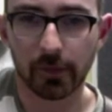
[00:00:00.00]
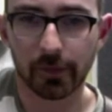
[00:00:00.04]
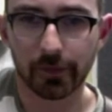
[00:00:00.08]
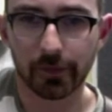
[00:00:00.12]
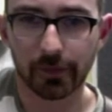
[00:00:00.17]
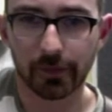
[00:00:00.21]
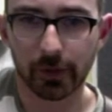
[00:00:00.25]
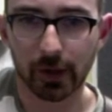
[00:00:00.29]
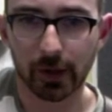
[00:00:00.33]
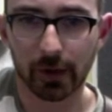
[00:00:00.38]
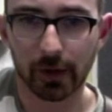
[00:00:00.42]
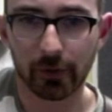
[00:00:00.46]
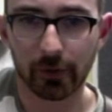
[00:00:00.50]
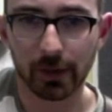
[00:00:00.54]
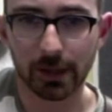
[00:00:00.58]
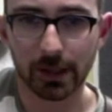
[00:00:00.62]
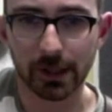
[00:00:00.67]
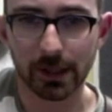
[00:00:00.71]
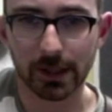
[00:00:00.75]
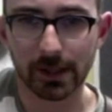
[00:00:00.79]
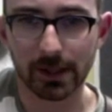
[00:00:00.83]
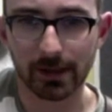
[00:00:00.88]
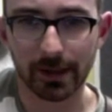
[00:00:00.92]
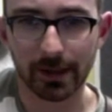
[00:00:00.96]
if we
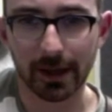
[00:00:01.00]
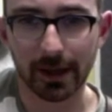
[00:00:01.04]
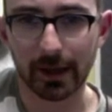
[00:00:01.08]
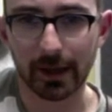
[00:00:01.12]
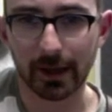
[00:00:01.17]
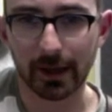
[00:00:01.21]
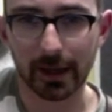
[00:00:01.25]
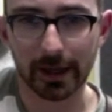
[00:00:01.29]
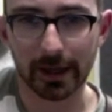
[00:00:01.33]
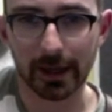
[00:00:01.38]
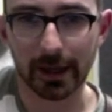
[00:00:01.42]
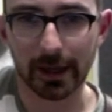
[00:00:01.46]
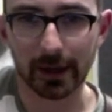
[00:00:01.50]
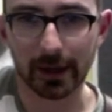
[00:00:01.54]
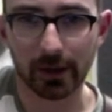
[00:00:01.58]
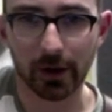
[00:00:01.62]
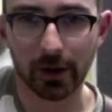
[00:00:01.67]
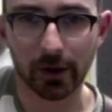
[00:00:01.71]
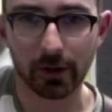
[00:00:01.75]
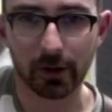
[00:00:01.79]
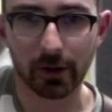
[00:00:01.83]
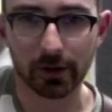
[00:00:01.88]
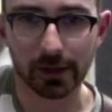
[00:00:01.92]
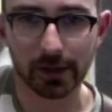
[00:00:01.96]
just let that go
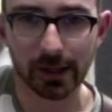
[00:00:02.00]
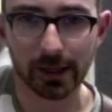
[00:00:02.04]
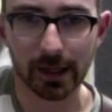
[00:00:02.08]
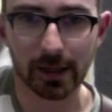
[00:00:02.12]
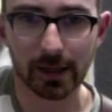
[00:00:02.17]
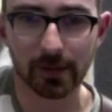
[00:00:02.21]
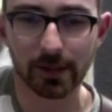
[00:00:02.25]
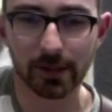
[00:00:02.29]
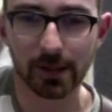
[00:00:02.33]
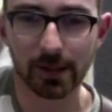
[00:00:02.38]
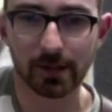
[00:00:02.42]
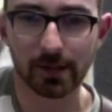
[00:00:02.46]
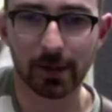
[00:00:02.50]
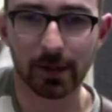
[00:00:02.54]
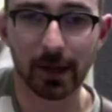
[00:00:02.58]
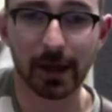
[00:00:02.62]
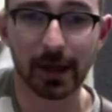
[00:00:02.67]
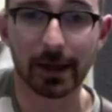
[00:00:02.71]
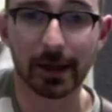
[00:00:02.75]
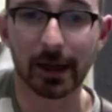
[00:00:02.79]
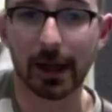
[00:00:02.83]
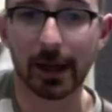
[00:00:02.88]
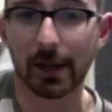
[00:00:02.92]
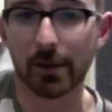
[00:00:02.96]
altogether, we're just playing an
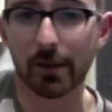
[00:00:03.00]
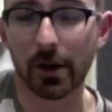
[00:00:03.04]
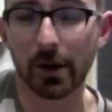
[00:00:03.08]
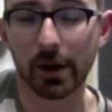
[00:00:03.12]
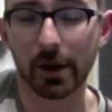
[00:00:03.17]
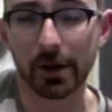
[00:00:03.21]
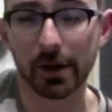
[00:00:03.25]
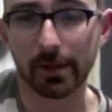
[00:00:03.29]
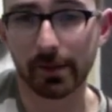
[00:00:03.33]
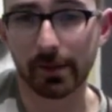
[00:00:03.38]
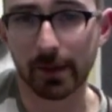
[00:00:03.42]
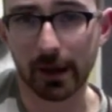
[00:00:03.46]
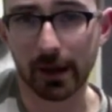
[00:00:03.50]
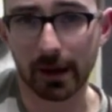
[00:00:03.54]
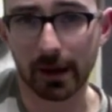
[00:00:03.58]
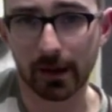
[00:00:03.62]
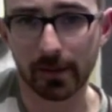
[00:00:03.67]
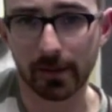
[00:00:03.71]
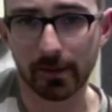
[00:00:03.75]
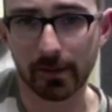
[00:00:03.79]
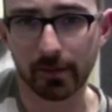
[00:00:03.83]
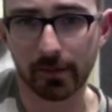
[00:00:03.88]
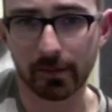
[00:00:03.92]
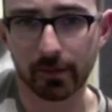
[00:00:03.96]
E minor
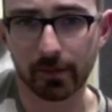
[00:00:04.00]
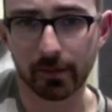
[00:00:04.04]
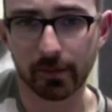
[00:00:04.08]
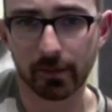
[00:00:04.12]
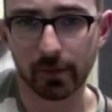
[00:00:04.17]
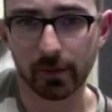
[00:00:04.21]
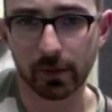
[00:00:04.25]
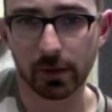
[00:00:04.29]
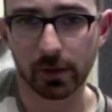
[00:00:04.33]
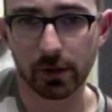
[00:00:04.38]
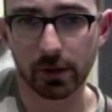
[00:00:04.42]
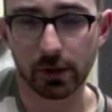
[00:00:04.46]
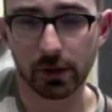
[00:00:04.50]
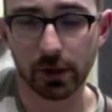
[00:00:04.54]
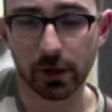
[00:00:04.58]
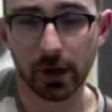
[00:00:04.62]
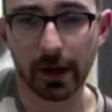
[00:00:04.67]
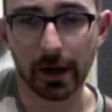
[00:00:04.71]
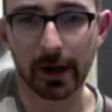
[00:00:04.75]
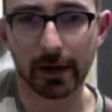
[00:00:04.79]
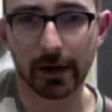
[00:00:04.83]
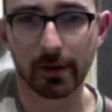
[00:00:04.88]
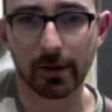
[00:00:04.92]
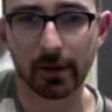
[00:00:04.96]
triad.
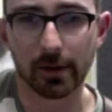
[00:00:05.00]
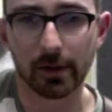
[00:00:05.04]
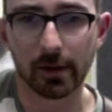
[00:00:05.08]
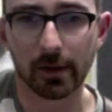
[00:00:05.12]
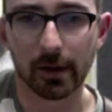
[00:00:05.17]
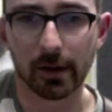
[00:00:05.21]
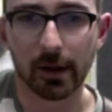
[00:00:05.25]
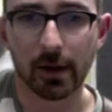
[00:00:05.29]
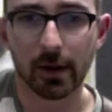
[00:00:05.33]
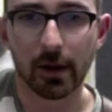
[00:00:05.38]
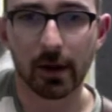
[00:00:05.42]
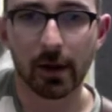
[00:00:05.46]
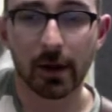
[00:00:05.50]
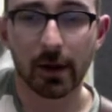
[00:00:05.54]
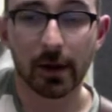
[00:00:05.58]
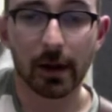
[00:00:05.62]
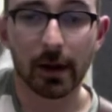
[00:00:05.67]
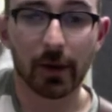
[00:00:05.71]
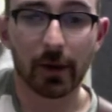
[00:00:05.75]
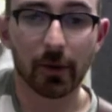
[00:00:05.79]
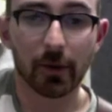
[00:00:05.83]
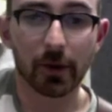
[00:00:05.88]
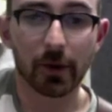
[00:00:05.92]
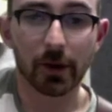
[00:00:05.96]
Now
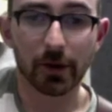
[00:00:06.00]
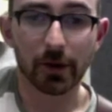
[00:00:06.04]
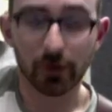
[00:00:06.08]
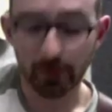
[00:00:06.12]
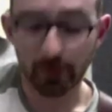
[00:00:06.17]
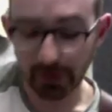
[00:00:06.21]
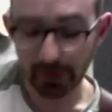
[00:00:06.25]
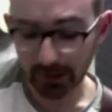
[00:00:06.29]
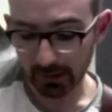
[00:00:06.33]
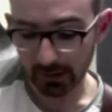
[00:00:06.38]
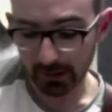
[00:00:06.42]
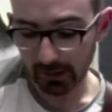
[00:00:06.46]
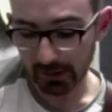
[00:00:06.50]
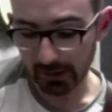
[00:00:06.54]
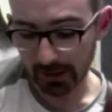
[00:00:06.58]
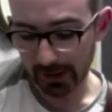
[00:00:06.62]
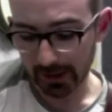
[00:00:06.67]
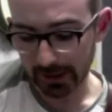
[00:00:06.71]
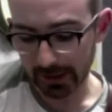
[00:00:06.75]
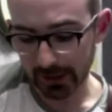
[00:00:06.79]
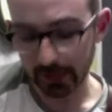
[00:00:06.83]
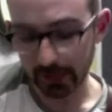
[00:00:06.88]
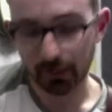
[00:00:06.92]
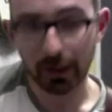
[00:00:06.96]
what I normally do is I actually
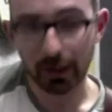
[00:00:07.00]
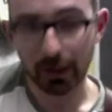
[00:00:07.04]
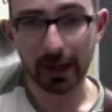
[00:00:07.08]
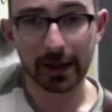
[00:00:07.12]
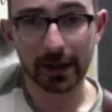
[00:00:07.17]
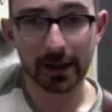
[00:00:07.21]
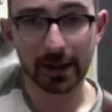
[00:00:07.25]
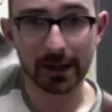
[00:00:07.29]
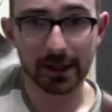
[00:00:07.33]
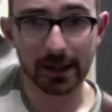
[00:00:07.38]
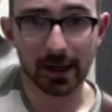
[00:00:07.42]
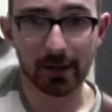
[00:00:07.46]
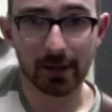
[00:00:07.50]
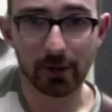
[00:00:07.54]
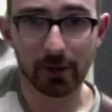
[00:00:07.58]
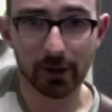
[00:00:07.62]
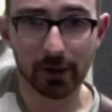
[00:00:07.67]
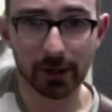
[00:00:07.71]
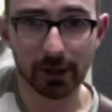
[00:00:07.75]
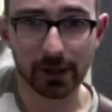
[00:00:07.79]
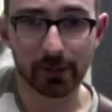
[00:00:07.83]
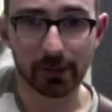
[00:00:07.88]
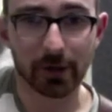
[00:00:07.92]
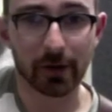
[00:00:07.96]
play that as harmonics,
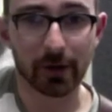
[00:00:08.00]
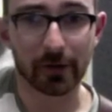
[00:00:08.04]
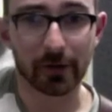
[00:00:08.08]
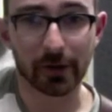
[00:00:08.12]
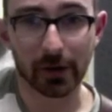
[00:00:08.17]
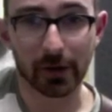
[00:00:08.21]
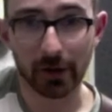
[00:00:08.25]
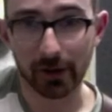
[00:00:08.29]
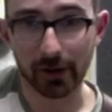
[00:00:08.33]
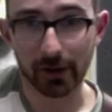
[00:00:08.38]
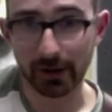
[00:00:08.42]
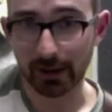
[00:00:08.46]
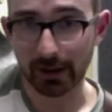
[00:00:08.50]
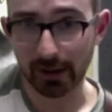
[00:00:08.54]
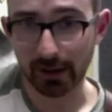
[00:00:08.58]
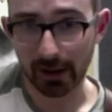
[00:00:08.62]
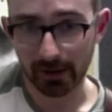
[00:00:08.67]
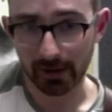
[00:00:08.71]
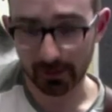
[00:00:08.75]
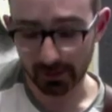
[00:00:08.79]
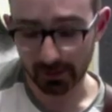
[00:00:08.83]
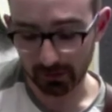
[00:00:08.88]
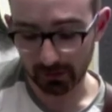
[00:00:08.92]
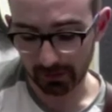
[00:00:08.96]
but I forgot in that
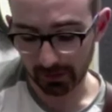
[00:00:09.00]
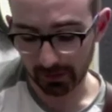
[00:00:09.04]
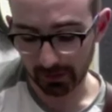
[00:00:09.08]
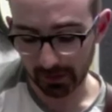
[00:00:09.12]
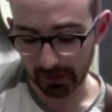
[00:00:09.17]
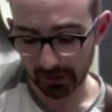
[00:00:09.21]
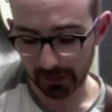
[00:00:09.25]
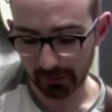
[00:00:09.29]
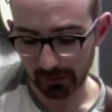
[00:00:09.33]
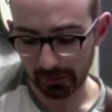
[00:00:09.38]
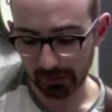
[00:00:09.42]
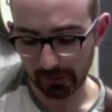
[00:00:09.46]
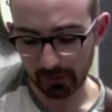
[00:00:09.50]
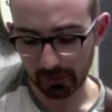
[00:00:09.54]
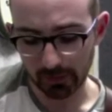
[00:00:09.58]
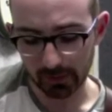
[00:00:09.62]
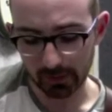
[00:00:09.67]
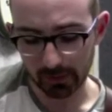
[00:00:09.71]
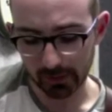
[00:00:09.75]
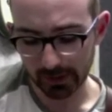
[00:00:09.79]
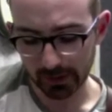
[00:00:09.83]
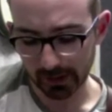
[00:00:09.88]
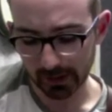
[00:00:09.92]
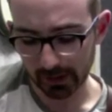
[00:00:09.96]
little thing I did before.
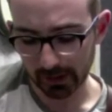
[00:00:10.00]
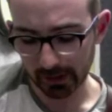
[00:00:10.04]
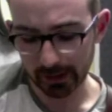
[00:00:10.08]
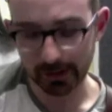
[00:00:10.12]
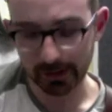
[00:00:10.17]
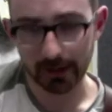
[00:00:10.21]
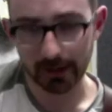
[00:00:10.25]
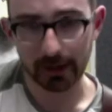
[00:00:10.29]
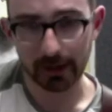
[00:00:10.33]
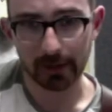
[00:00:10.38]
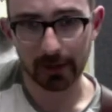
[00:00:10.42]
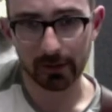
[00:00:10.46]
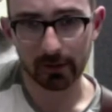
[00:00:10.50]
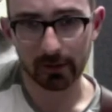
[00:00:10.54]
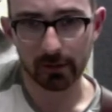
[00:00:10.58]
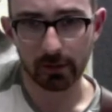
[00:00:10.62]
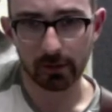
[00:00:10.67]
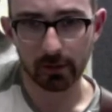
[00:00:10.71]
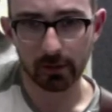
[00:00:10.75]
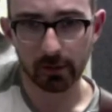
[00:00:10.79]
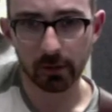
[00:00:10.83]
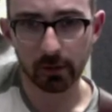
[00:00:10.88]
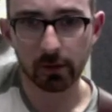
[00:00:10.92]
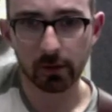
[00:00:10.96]
So I get to there.
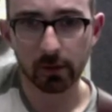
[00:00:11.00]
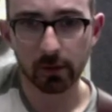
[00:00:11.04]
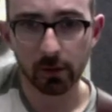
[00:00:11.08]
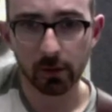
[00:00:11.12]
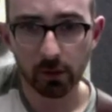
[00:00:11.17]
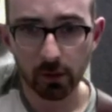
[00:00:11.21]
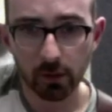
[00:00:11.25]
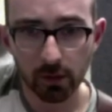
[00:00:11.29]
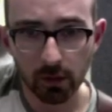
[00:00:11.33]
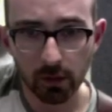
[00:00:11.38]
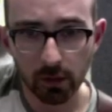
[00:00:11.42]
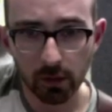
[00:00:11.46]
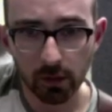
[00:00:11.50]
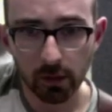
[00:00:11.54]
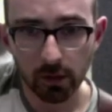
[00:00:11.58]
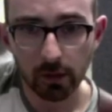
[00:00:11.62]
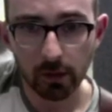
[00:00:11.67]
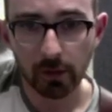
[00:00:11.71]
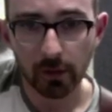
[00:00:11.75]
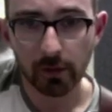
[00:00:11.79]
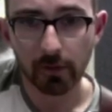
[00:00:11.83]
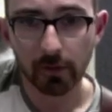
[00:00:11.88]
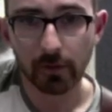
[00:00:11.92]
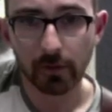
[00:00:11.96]

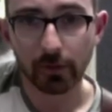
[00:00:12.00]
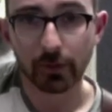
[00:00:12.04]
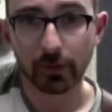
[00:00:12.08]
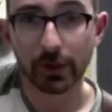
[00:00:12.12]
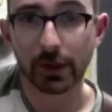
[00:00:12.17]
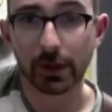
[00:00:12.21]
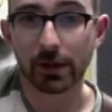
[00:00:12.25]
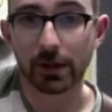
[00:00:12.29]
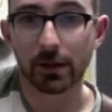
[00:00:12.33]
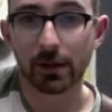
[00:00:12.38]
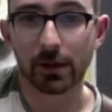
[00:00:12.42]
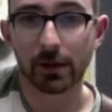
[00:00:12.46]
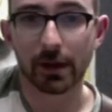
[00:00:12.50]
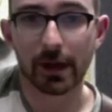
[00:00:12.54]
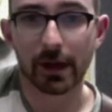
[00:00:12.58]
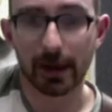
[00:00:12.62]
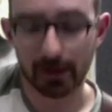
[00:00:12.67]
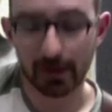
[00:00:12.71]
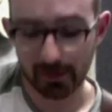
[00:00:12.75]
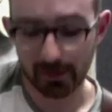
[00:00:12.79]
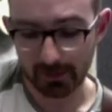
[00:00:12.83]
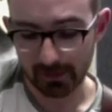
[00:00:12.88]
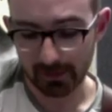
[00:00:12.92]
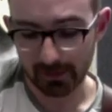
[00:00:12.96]
You can do that.
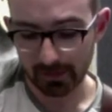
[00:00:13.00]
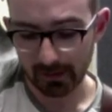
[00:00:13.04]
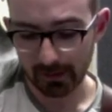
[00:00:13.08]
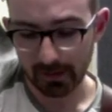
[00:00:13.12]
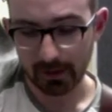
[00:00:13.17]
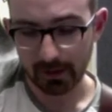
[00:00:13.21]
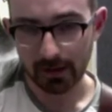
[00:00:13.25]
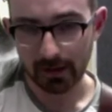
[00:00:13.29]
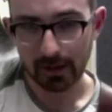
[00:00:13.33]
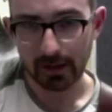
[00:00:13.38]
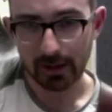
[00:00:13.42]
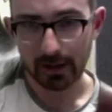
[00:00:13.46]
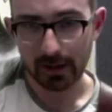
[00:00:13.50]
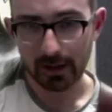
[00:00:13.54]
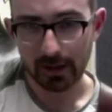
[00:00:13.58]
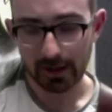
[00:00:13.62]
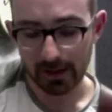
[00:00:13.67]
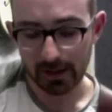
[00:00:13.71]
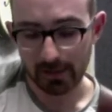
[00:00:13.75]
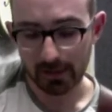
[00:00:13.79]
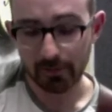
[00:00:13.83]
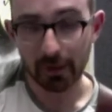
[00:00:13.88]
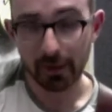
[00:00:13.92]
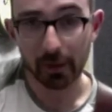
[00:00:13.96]

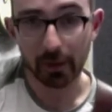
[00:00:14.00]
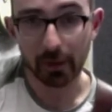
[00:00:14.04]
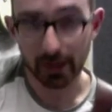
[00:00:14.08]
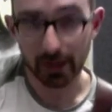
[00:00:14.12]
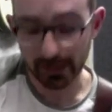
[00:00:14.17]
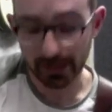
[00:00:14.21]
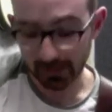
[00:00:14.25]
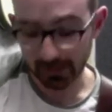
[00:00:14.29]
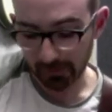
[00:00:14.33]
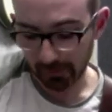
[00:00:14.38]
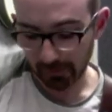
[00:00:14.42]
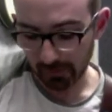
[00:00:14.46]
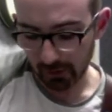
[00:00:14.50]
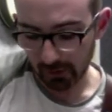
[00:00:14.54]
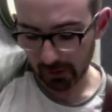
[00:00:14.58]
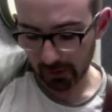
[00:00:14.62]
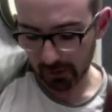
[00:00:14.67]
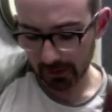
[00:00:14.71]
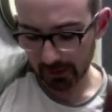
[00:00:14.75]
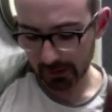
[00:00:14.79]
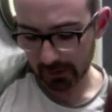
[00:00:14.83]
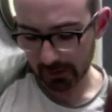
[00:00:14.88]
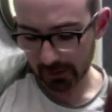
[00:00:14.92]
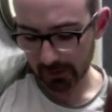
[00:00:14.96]
But what I did before
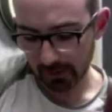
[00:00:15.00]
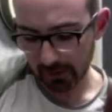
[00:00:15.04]
was...